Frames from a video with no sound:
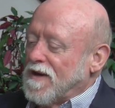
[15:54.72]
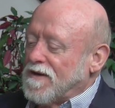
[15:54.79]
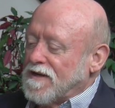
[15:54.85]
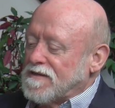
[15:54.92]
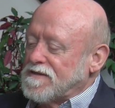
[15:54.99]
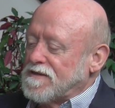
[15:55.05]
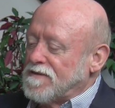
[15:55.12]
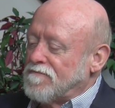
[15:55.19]

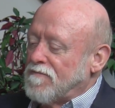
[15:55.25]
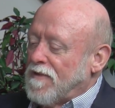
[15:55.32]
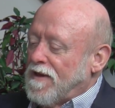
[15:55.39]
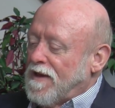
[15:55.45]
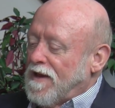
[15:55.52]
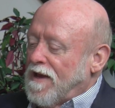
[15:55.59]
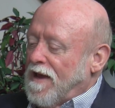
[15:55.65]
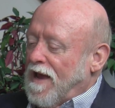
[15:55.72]
Augustine
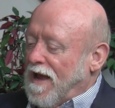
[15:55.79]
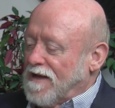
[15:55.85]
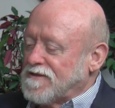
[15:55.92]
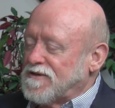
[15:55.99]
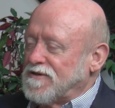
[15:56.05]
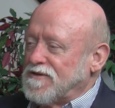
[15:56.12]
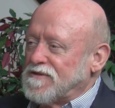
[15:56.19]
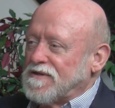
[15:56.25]
has
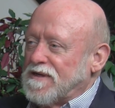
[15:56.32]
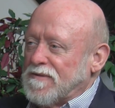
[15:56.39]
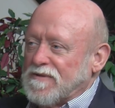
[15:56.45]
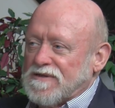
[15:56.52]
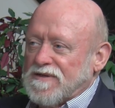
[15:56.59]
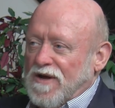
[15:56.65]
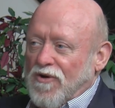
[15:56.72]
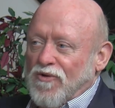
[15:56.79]
to use an
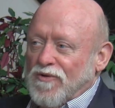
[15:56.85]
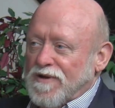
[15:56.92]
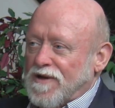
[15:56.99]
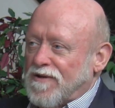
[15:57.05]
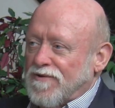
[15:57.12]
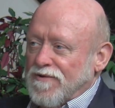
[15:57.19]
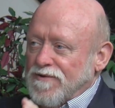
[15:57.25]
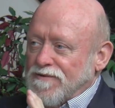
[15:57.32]
image that only
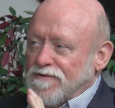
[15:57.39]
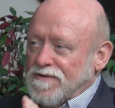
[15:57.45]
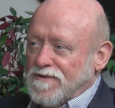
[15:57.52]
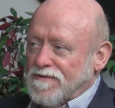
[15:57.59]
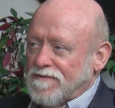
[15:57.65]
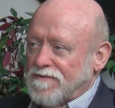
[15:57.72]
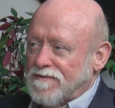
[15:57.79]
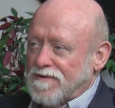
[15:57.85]

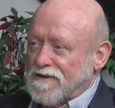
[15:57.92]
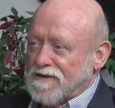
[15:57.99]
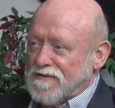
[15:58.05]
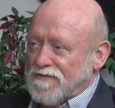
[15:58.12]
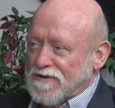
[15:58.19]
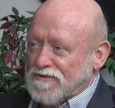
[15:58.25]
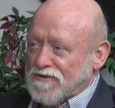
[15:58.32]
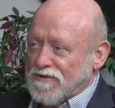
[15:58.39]
includes the
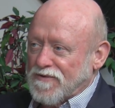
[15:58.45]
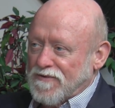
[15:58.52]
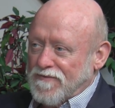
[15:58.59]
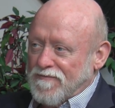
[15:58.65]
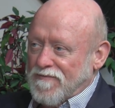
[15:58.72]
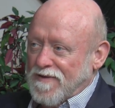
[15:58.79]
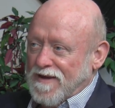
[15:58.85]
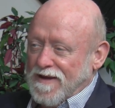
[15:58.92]
individual
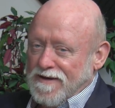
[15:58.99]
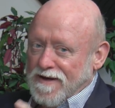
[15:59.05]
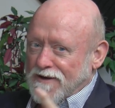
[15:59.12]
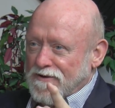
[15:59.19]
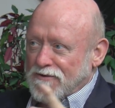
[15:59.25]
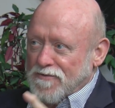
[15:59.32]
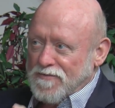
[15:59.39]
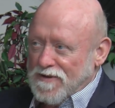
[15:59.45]
and not
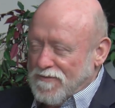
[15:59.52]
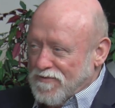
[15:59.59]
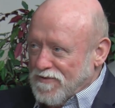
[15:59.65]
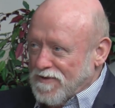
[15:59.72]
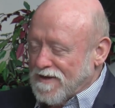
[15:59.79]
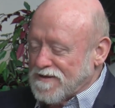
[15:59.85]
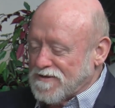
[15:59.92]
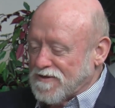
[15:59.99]
other people
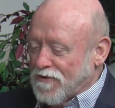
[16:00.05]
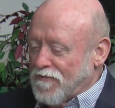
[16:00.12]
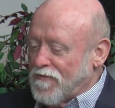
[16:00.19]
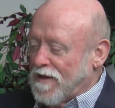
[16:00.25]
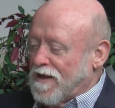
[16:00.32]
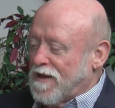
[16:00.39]
yet. So